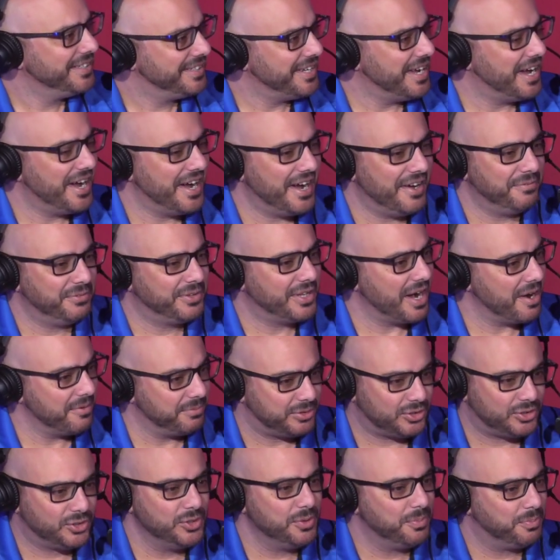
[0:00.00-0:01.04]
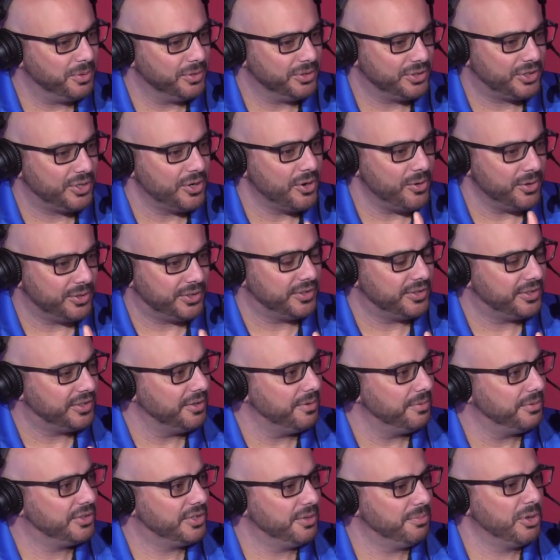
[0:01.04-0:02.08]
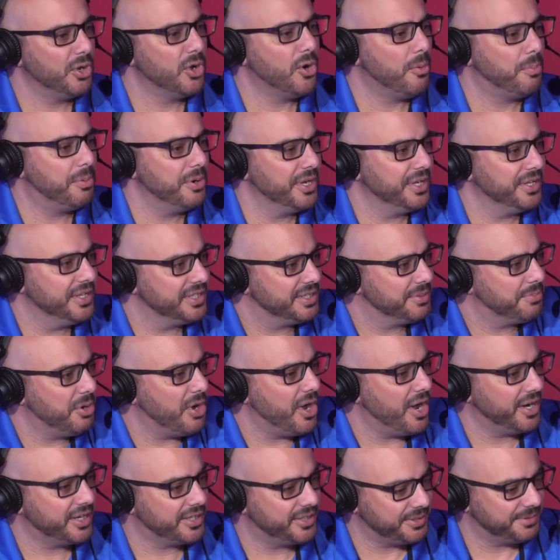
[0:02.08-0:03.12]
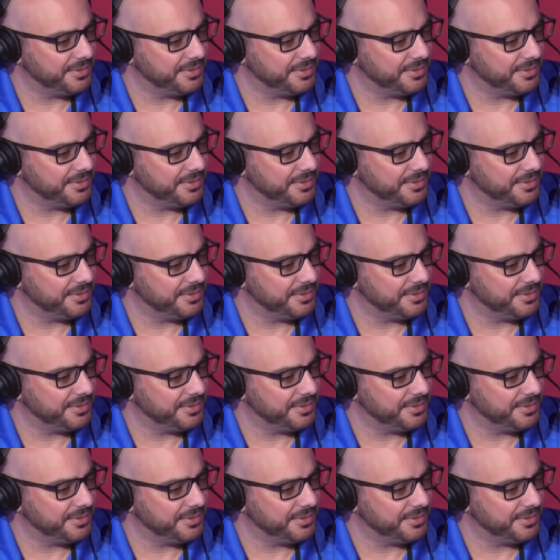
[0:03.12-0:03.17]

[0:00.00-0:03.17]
yeah. That I'm super stoked to be opening this box.